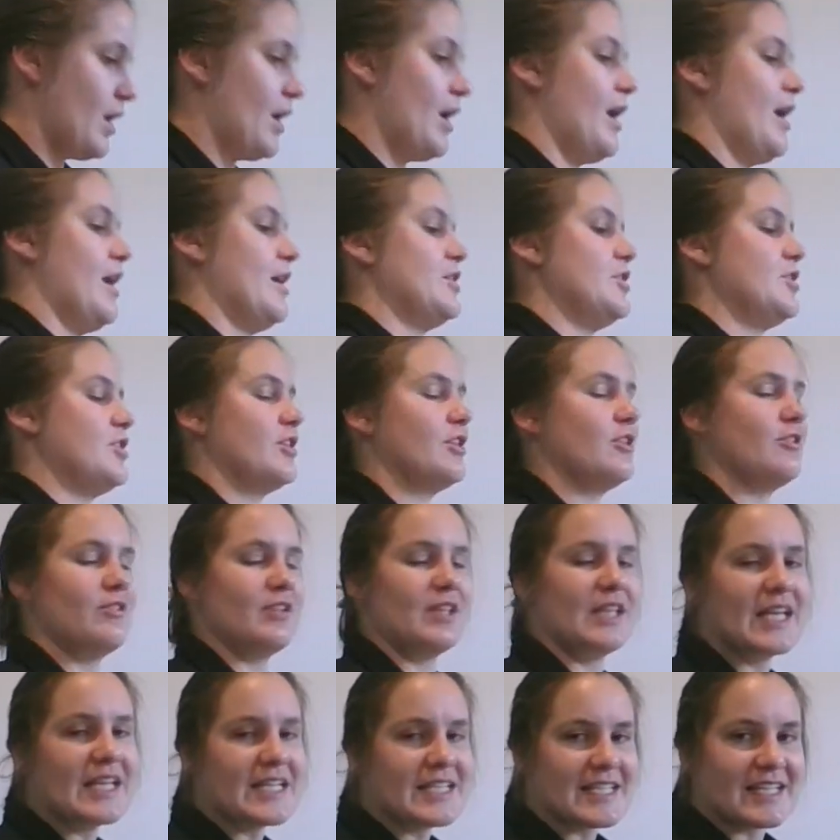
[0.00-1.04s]
And you can
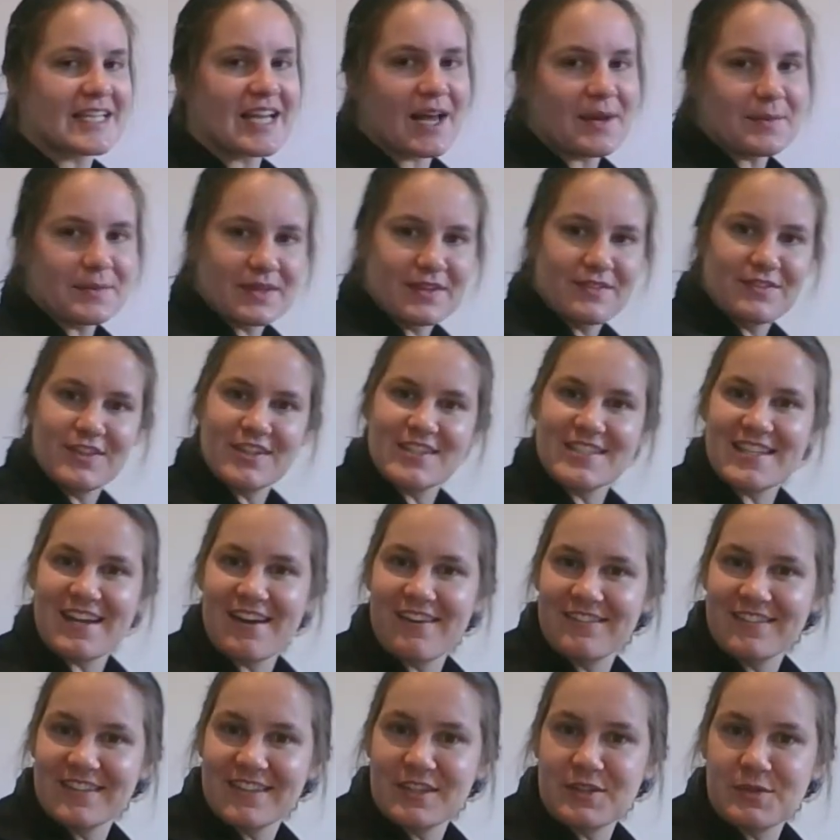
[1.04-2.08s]
release it up, give
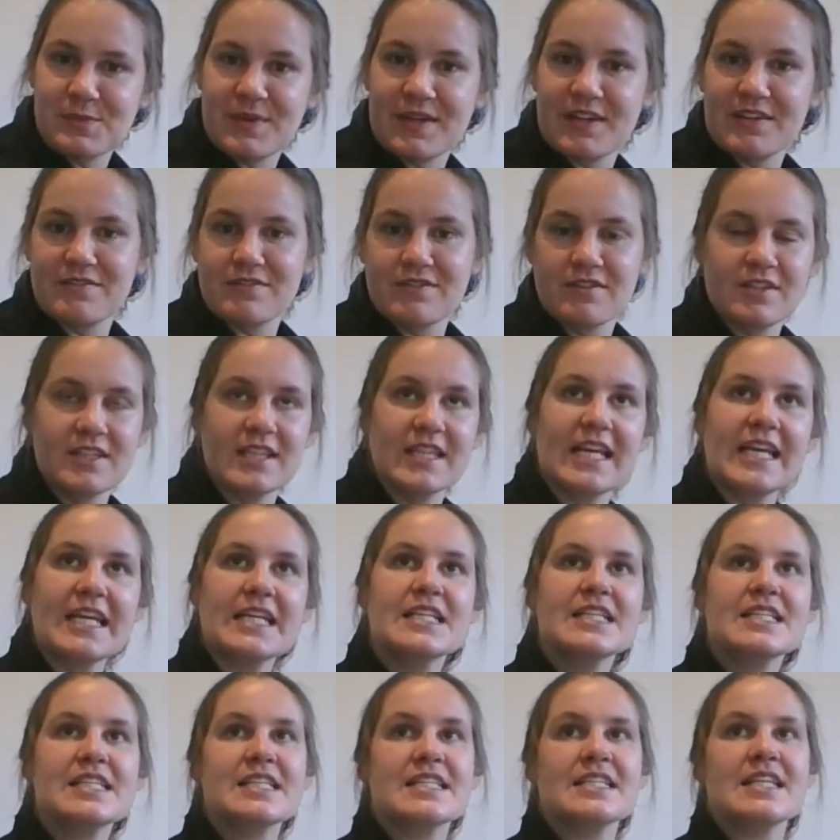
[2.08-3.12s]
yourself a little bit of a
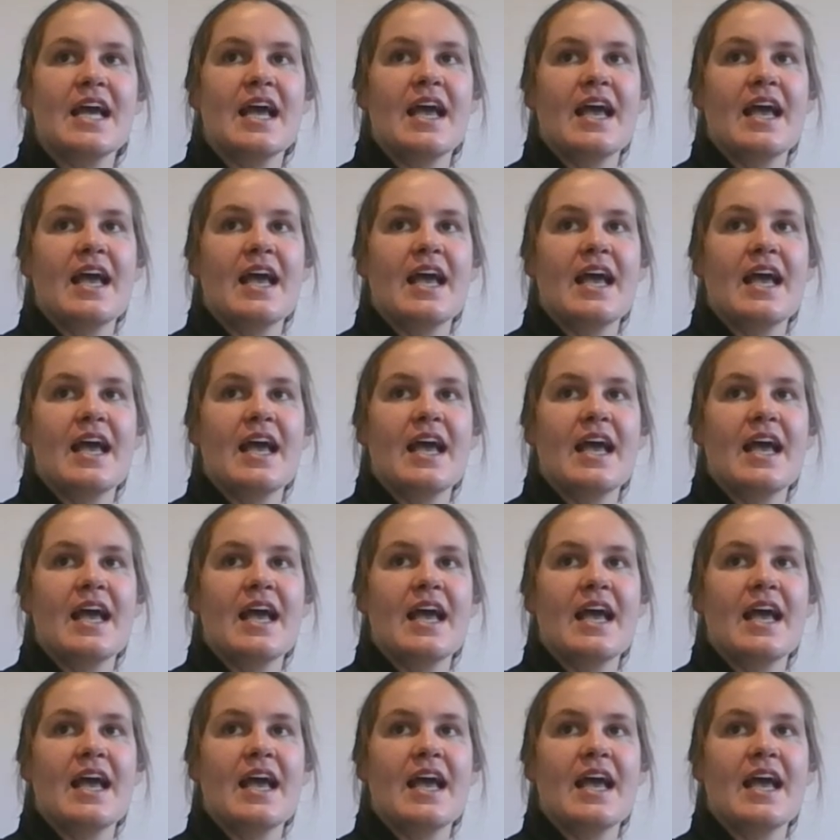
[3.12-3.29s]
release.